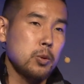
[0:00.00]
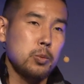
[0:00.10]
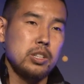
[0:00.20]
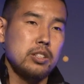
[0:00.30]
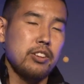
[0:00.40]

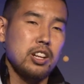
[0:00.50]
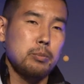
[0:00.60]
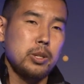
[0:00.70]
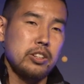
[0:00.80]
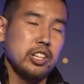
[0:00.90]
where
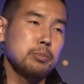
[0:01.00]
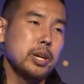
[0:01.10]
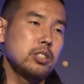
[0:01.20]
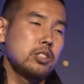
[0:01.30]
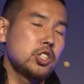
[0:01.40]
developers are
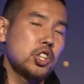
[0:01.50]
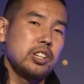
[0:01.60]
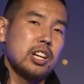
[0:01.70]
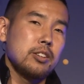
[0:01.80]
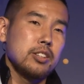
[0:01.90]
expected to
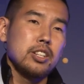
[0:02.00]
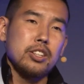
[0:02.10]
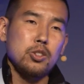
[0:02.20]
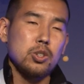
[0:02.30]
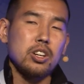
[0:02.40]
churn out
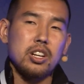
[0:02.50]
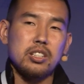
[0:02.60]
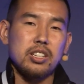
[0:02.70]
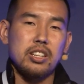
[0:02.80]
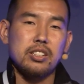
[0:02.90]
new
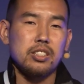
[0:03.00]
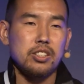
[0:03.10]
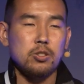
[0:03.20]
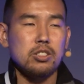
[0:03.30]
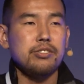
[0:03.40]
content,
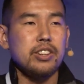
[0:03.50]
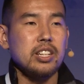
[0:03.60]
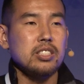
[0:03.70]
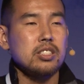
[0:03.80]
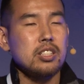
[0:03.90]
new
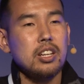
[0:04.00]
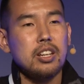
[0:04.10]
events.